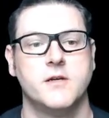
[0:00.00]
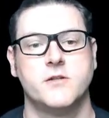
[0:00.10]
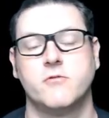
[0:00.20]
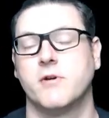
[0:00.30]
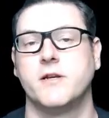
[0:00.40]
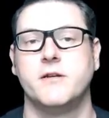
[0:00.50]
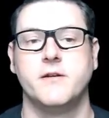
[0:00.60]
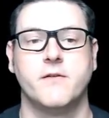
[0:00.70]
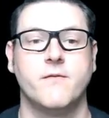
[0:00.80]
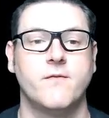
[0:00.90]
to create
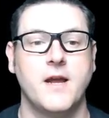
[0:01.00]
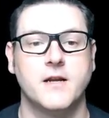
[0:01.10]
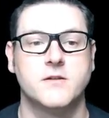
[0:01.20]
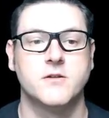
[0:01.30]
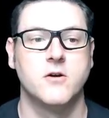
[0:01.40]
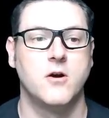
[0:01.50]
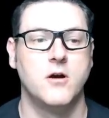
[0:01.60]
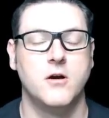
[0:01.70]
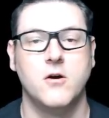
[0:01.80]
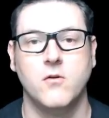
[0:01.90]
an effect
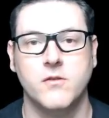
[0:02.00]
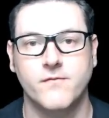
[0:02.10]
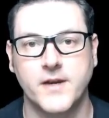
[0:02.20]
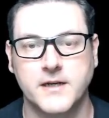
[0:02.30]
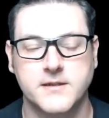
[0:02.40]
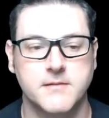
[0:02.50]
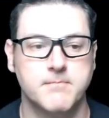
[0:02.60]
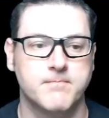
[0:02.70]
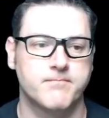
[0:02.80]
on the victim.